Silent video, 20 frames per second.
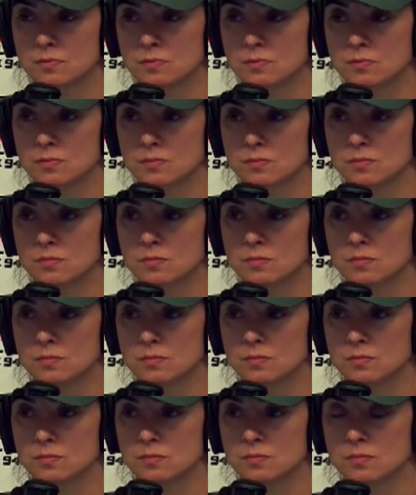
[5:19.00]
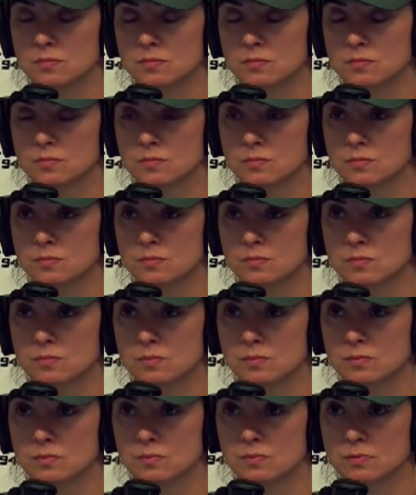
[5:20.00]

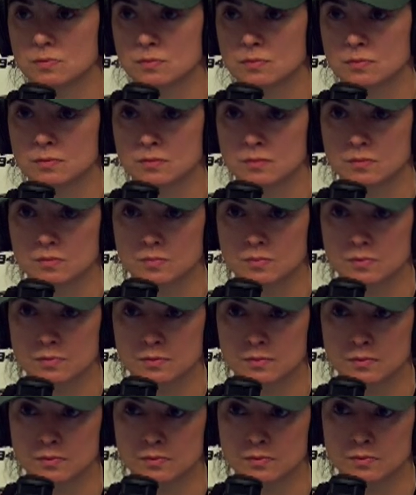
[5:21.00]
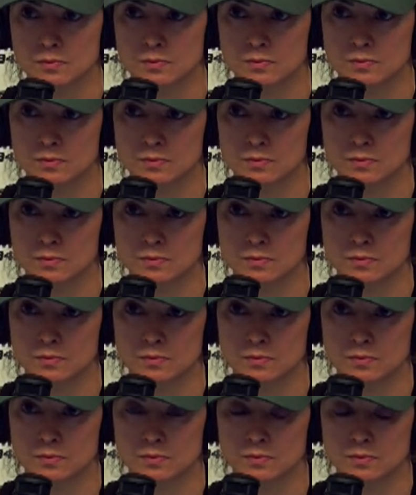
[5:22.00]

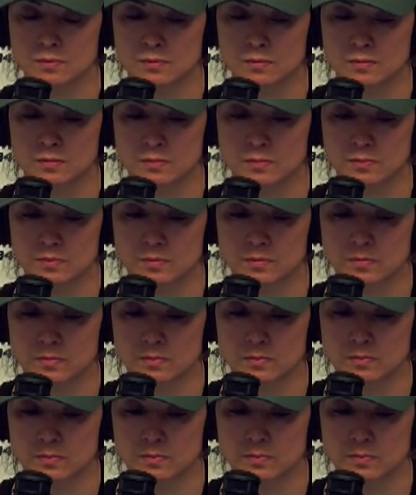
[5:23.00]
(not speaking)